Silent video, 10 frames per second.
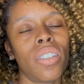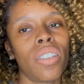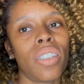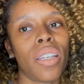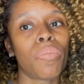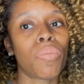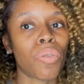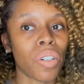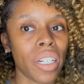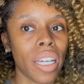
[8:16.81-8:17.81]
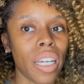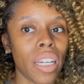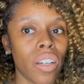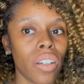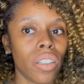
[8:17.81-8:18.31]
seem
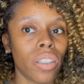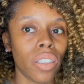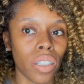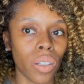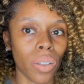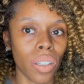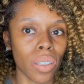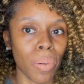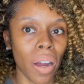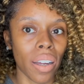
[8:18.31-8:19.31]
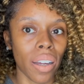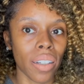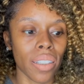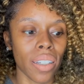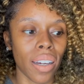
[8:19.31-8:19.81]
pretty good on this
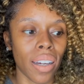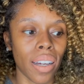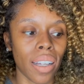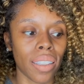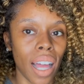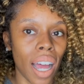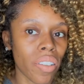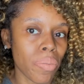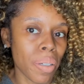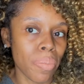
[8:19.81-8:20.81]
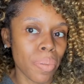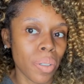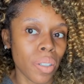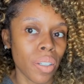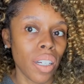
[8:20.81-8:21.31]
product. A lot of
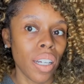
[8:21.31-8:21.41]
people